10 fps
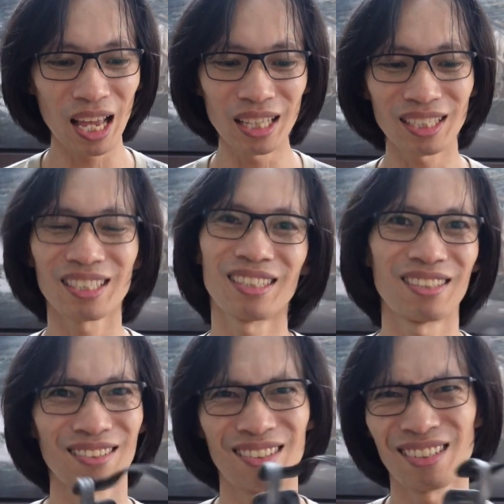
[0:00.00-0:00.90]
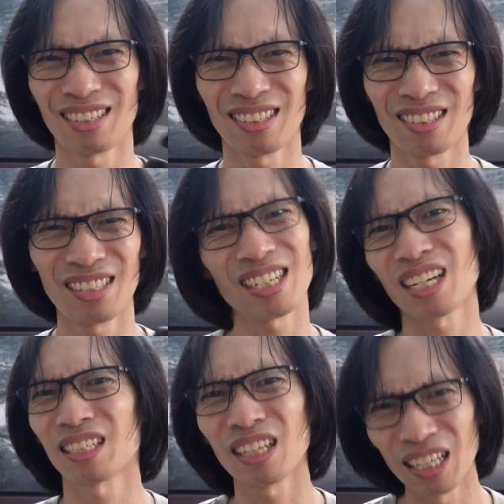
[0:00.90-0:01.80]
It's
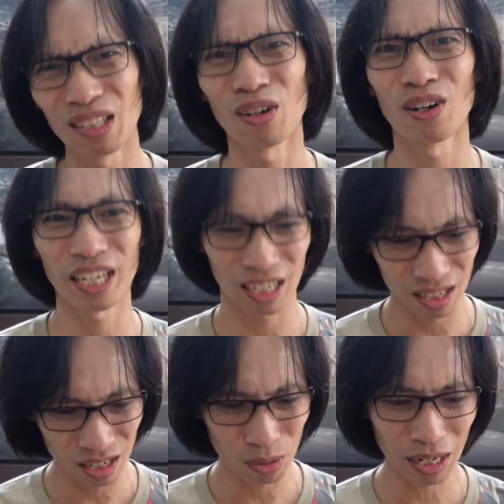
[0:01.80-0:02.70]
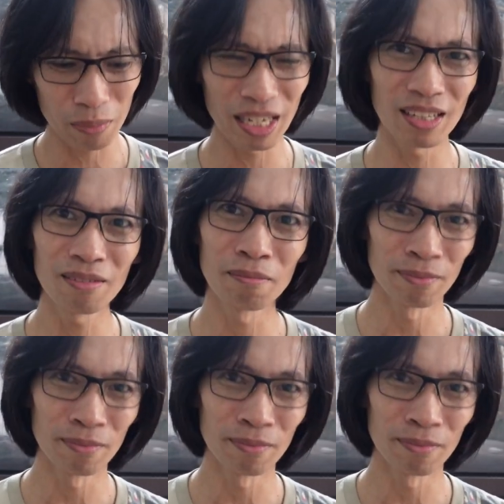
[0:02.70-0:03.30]
just annoying. You know what I mean?